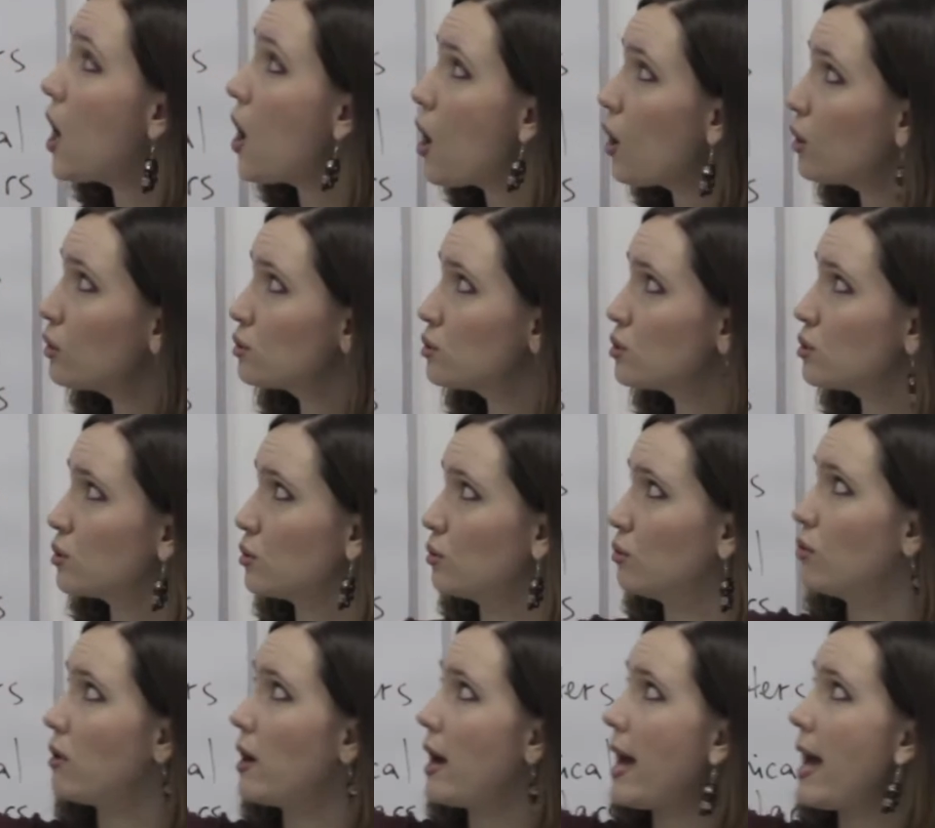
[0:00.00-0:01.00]

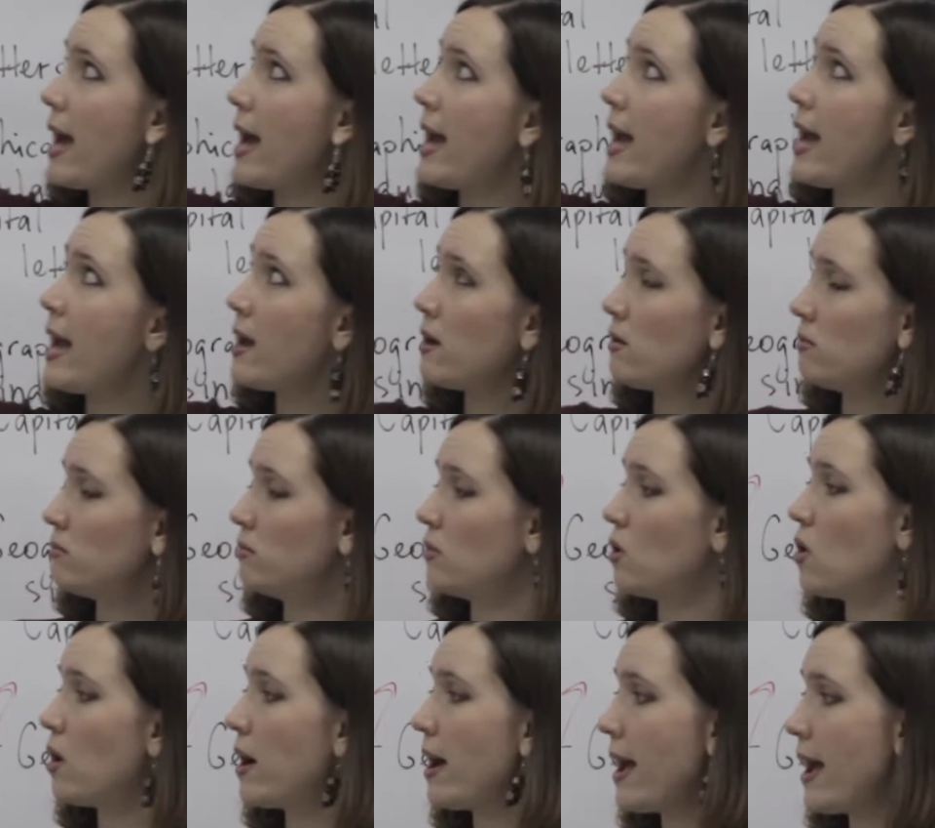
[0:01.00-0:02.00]
Also, a
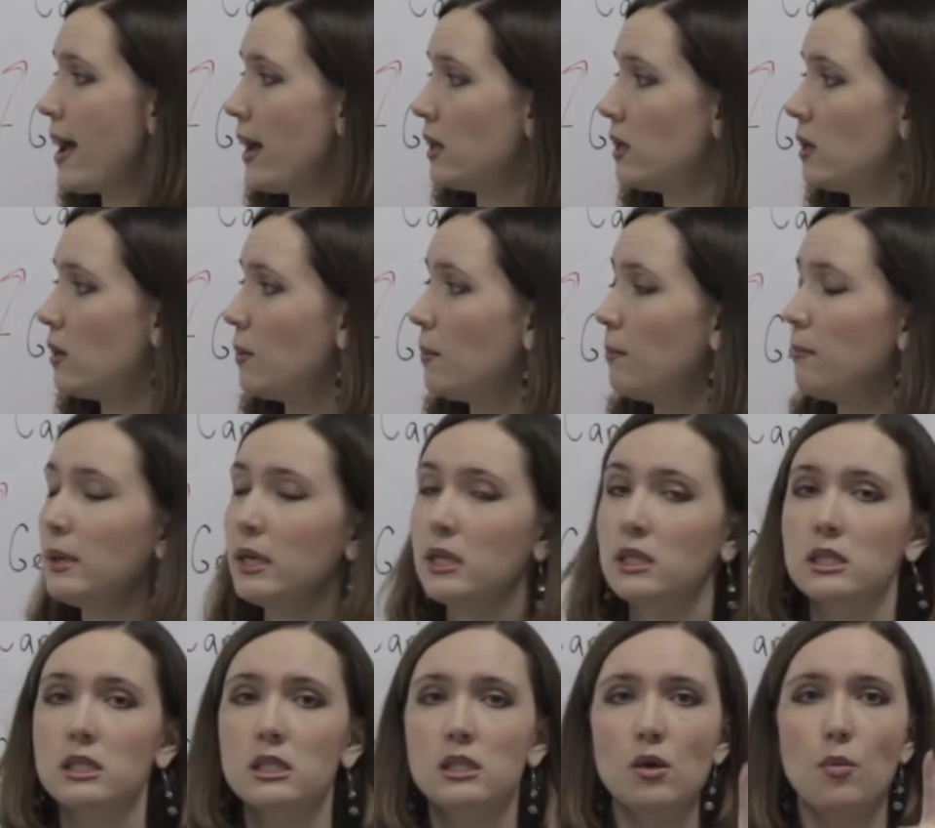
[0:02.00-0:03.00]
or an
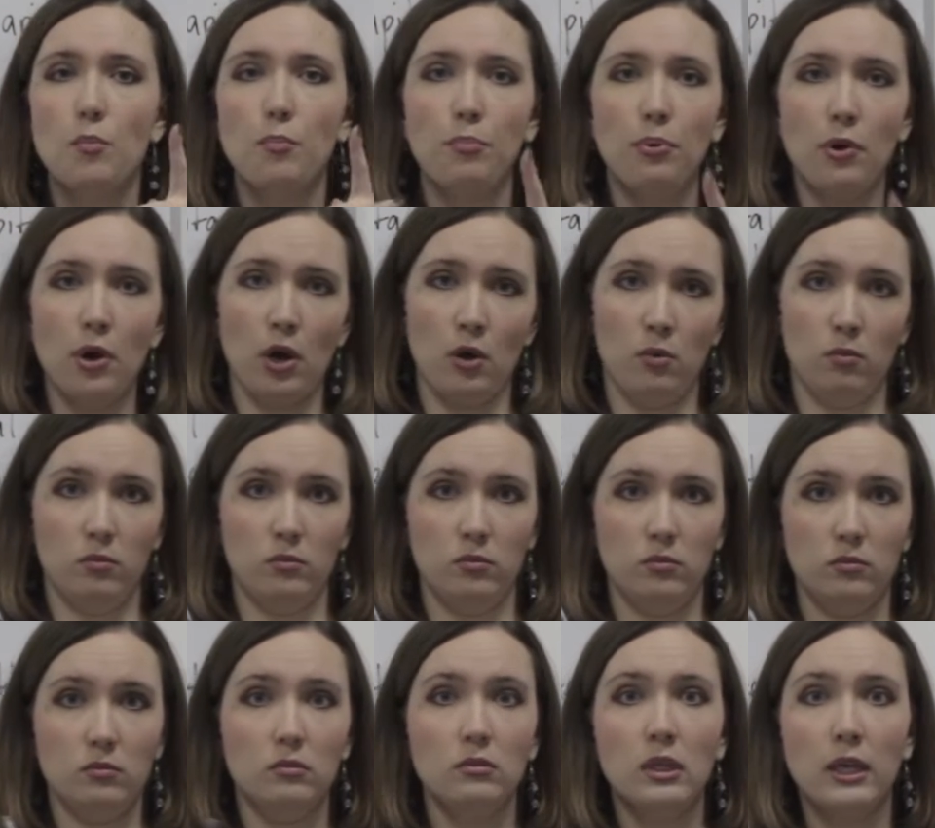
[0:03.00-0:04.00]
means per.
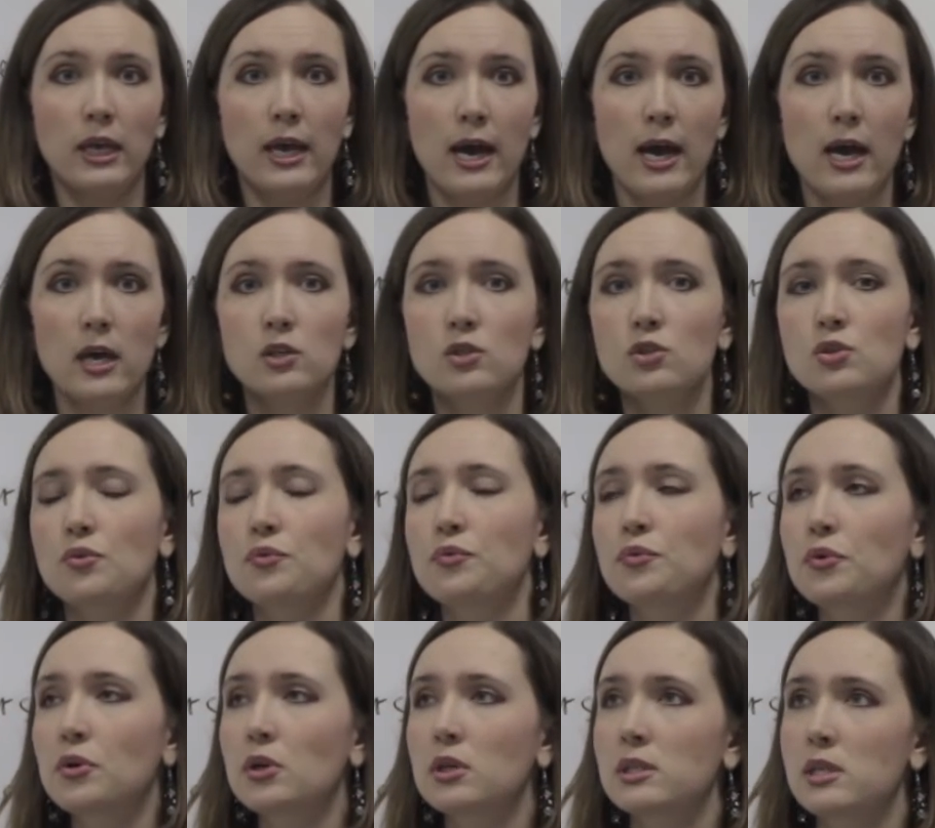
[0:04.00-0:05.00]
Yeah, so
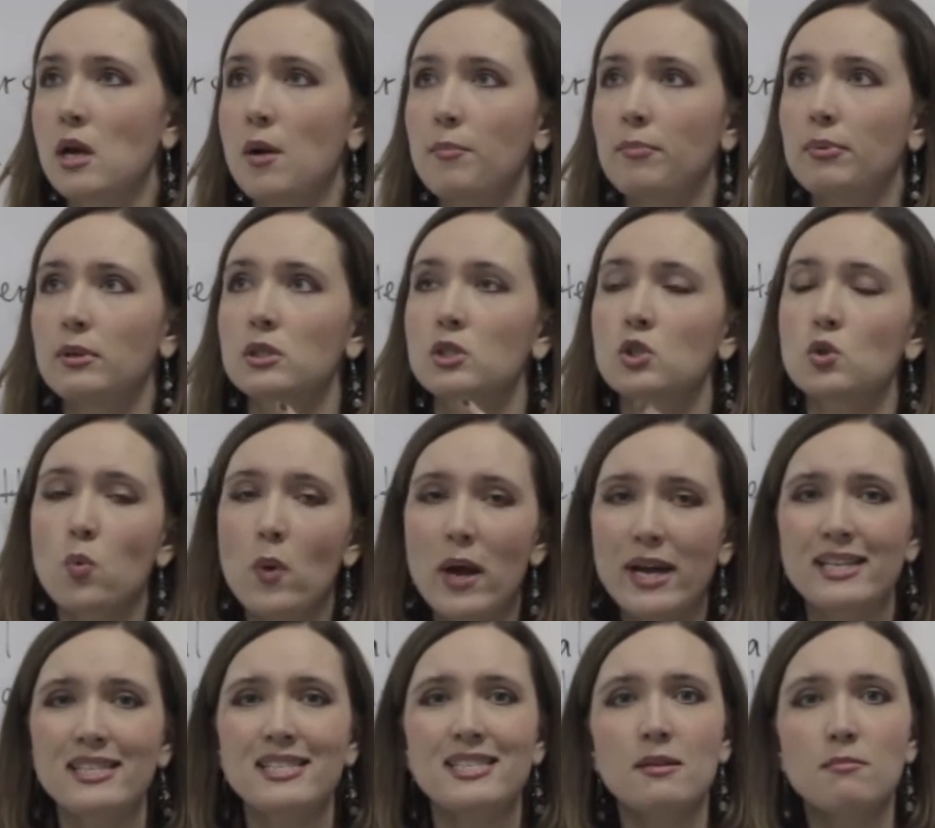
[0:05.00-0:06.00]
for example,
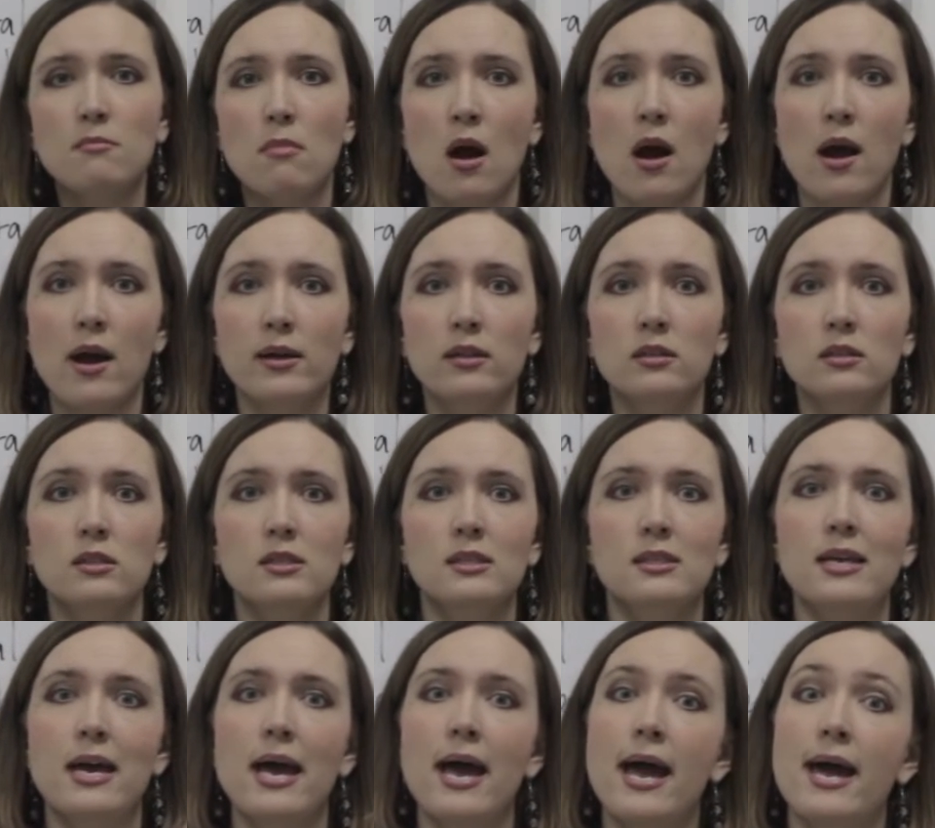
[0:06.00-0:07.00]
20
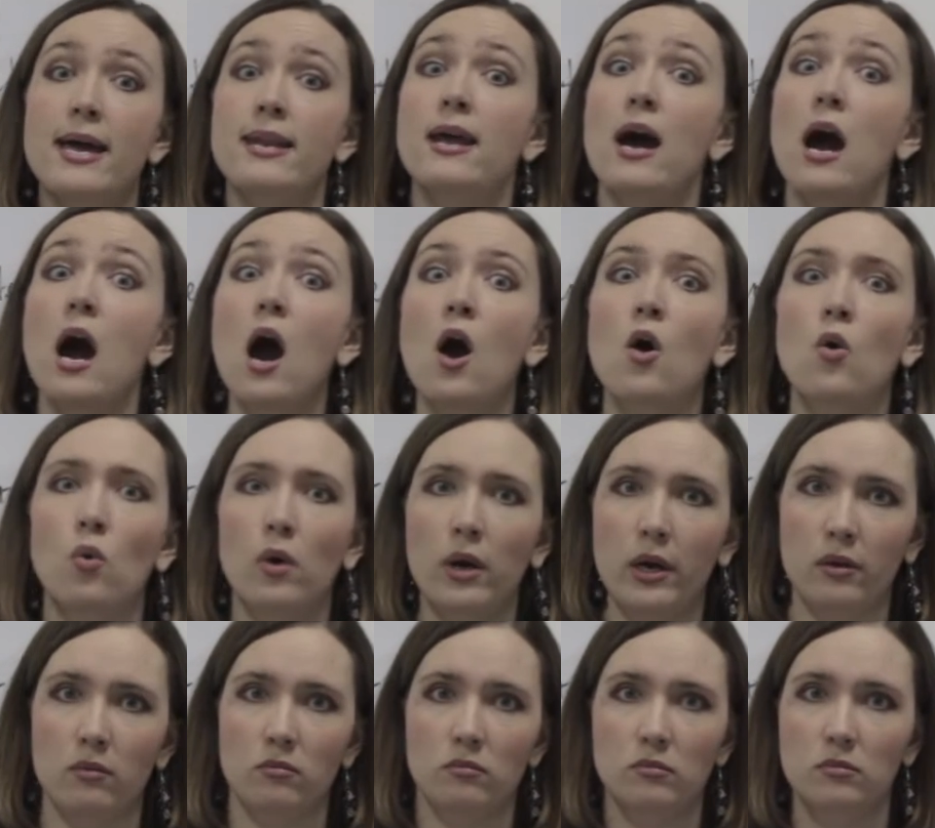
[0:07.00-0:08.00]
miles an
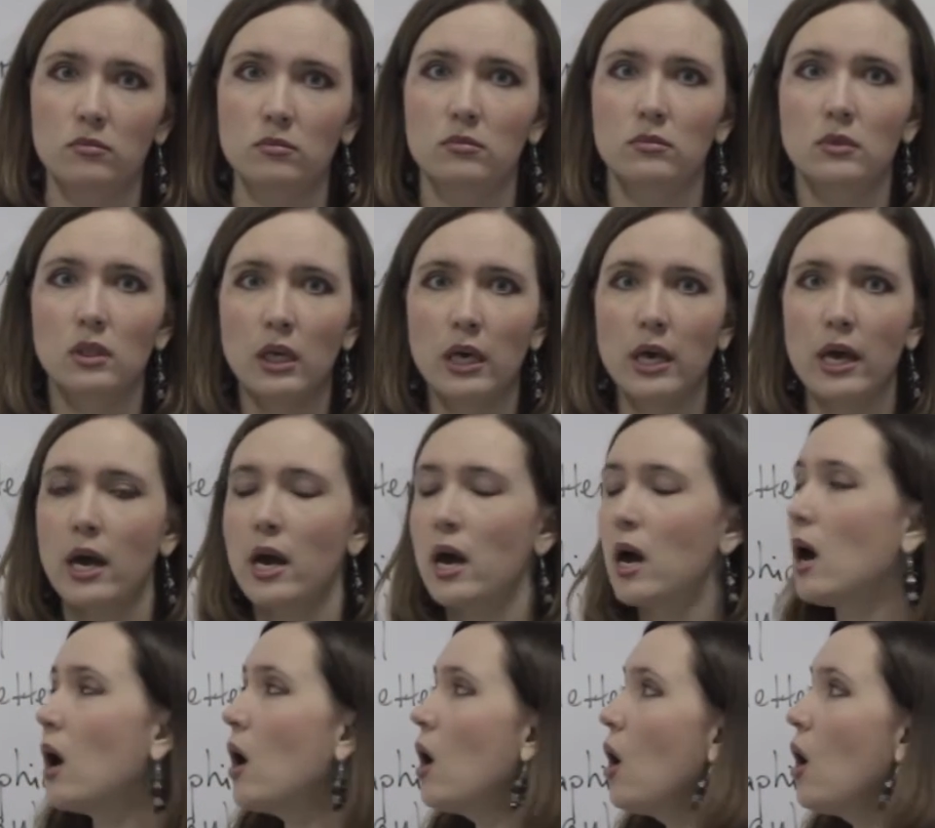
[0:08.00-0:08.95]
hour. Yeah.